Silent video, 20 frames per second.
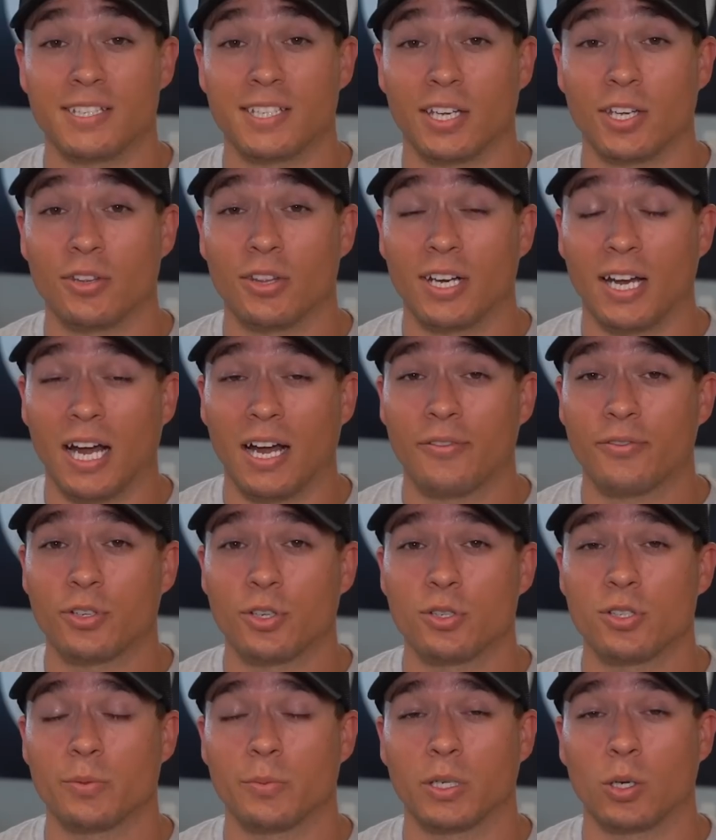tell you that
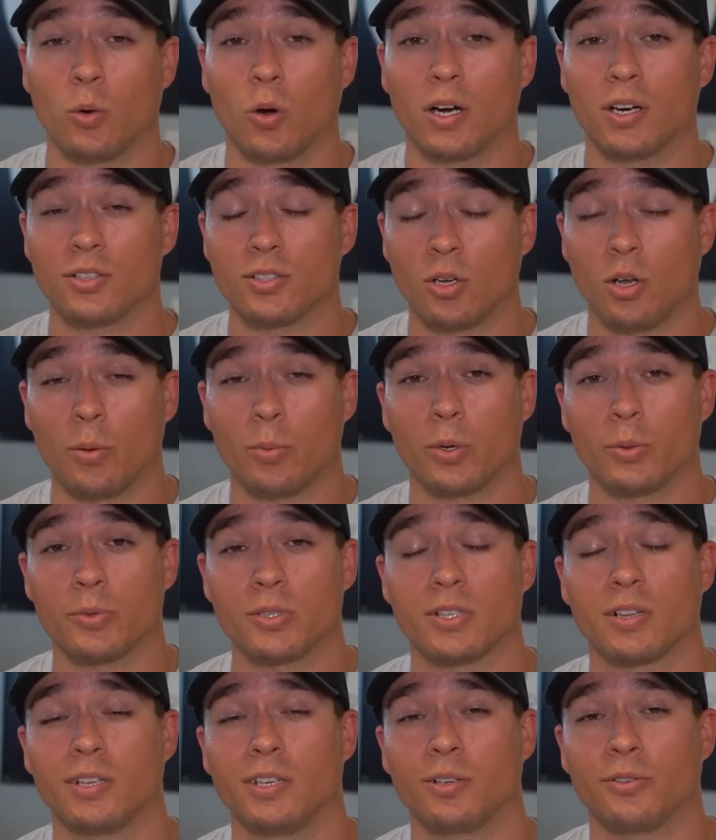after using Meguiar's
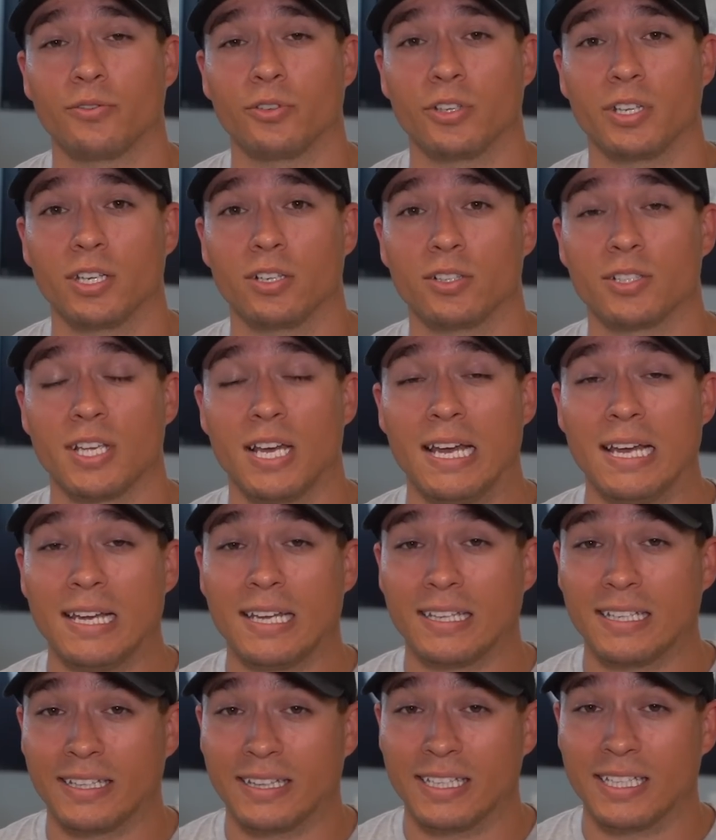All-Purpose Cleaner for years,
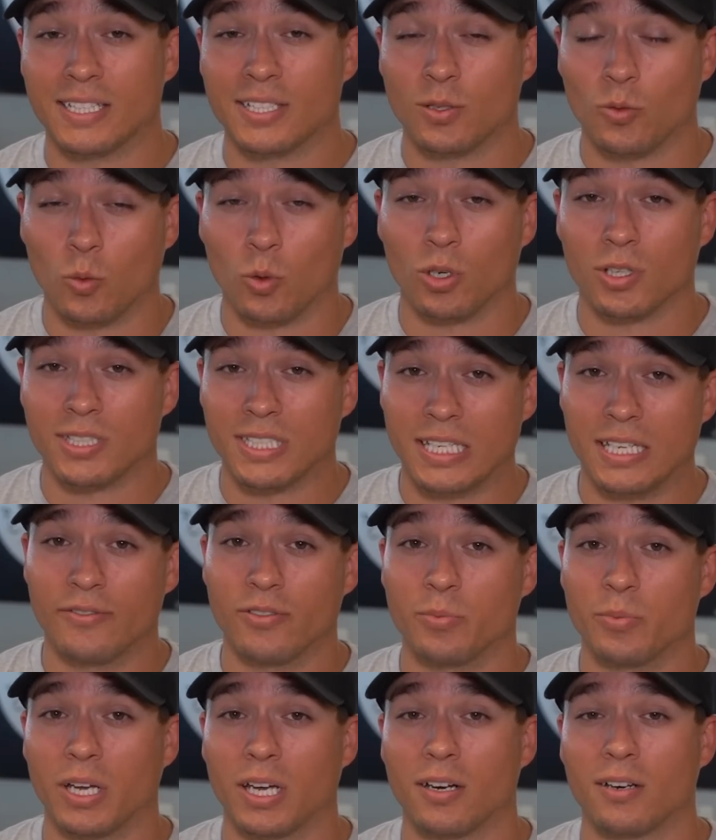that this works
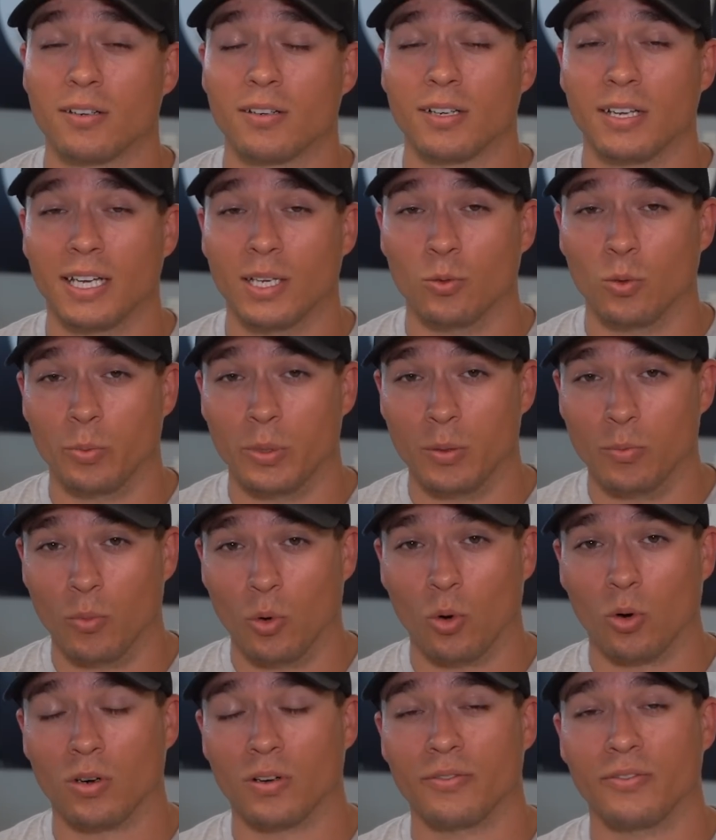even better and will be
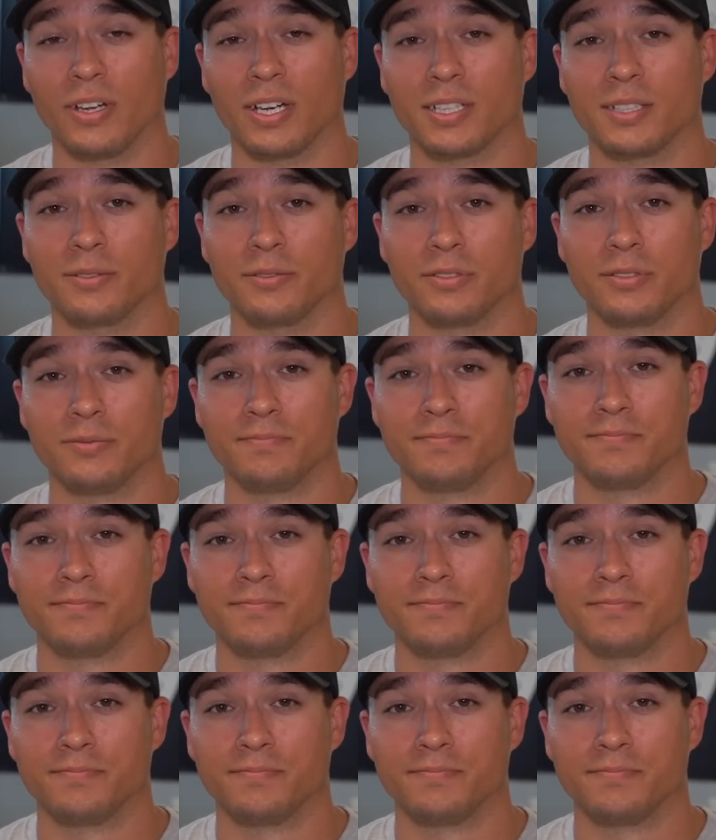more effective.